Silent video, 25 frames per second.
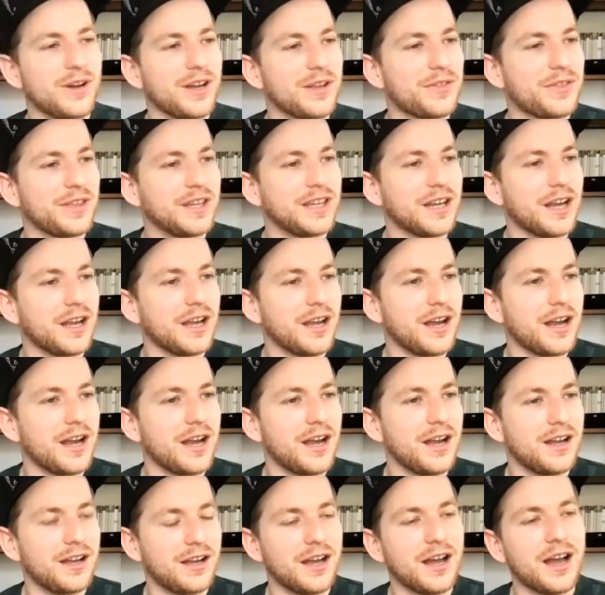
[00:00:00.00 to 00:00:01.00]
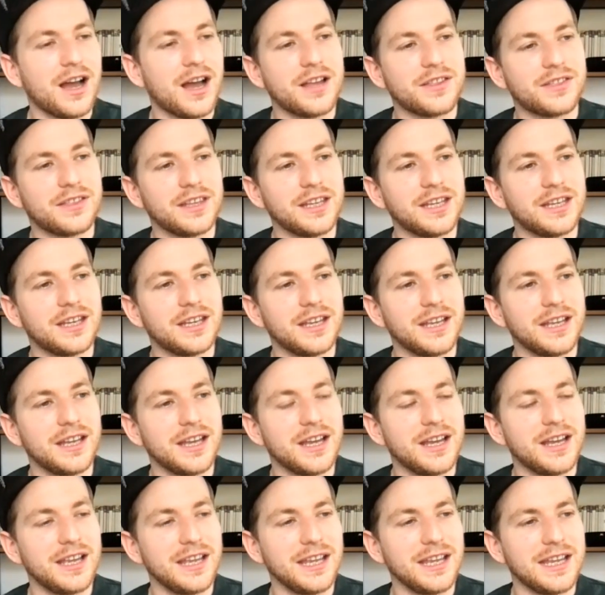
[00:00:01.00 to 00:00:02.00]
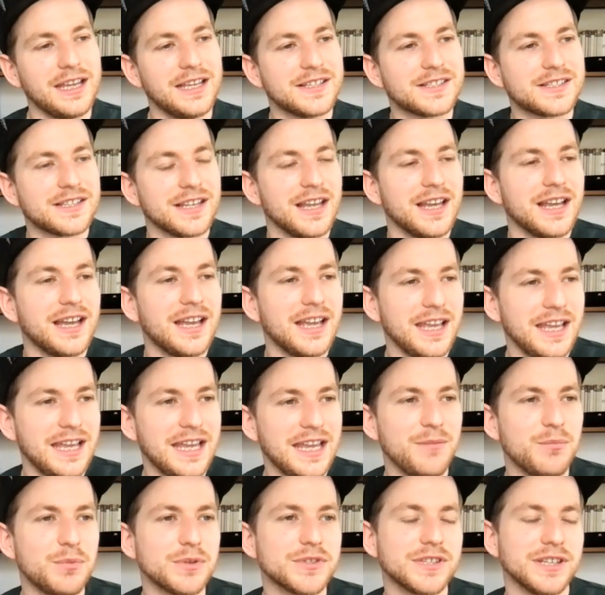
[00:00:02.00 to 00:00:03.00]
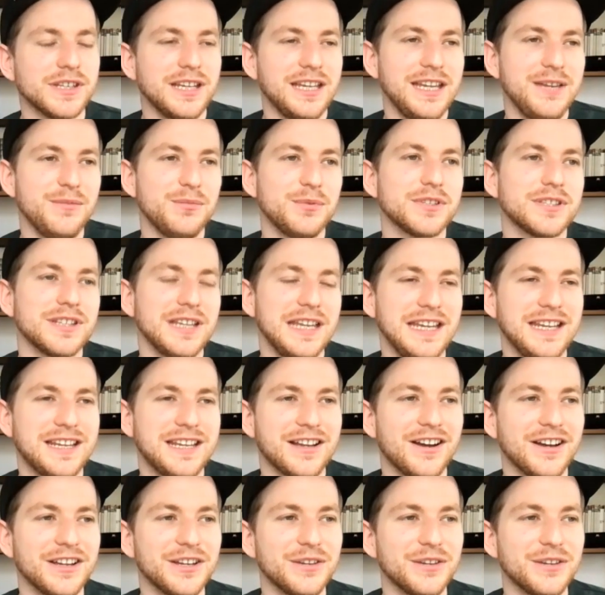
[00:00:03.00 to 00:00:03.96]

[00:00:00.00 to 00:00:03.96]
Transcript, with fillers: I wise. Think, like for, I think it, yeah. his uh, he was he was he kind